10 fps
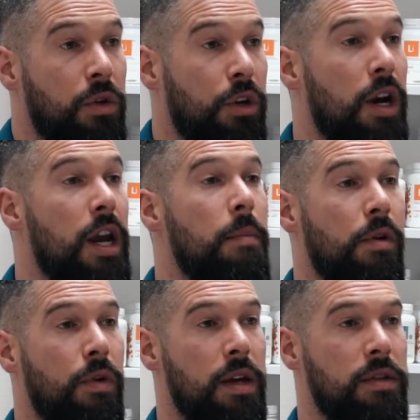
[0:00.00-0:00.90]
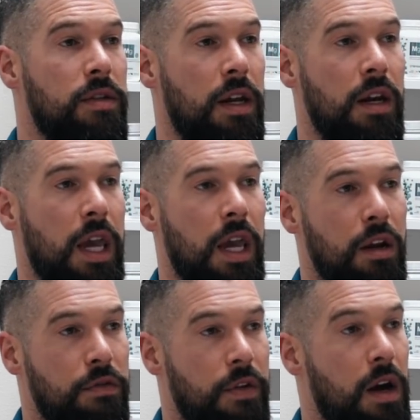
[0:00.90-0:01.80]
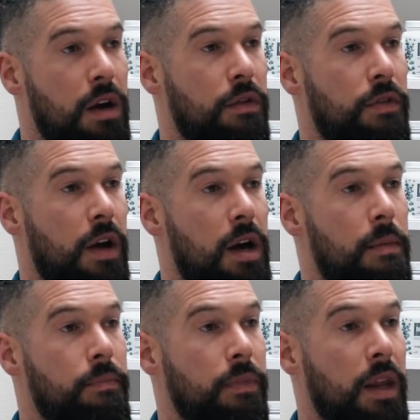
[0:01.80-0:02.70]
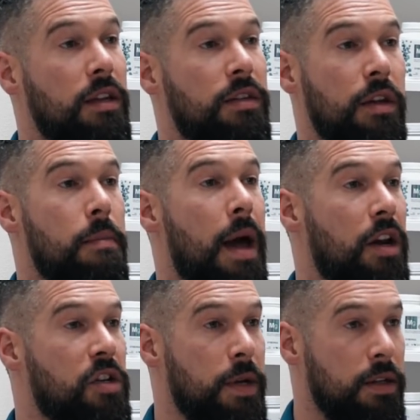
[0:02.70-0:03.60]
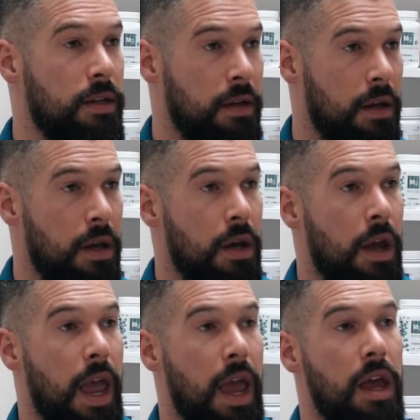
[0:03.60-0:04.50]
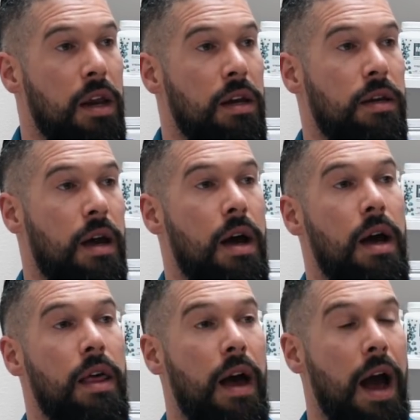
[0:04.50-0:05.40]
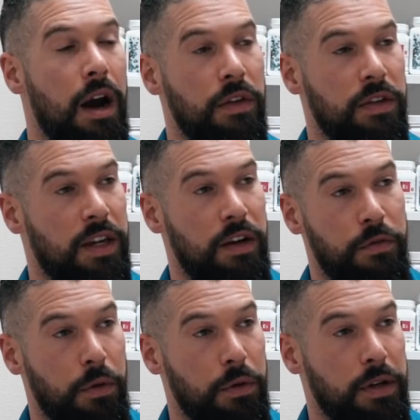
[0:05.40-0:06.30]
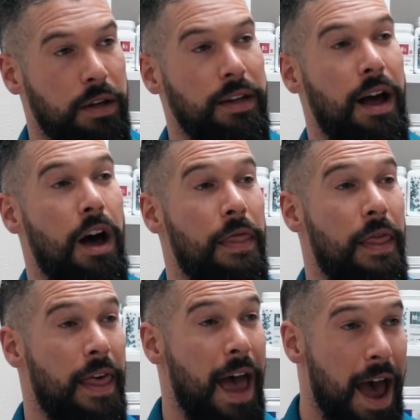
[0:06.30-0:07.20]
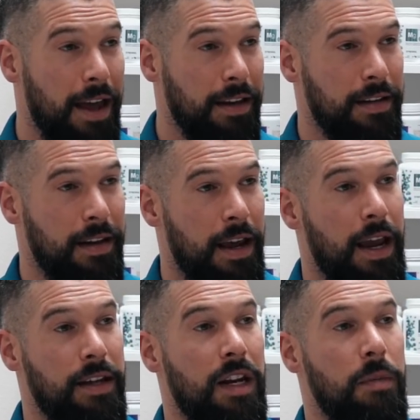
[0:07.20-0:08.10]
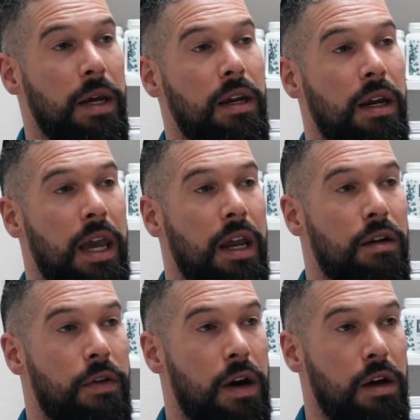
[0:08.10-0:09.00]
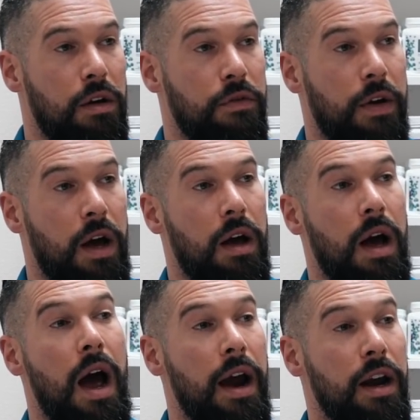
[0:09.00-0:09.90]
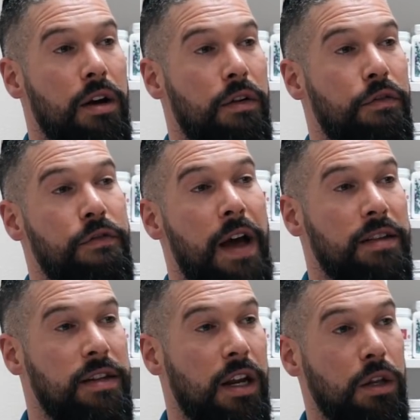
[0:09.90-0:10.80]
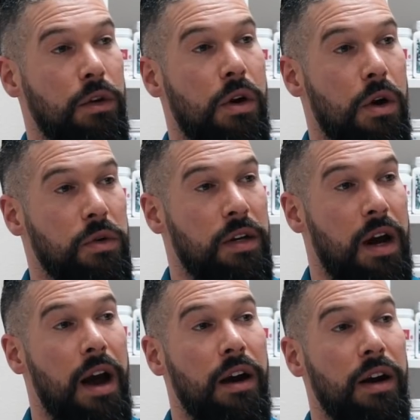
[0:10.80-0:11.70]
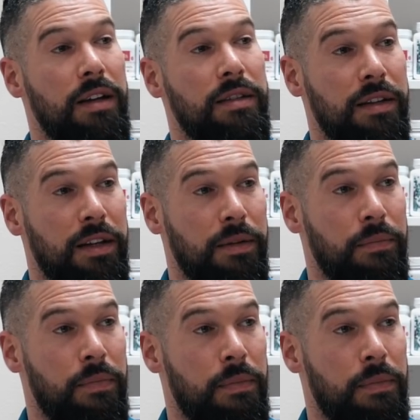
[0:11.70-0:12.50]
So your hip crest is indicative of insulin management, and the higher the skin fold on that is going to be indicative of higher fasting glucose and higher insulin.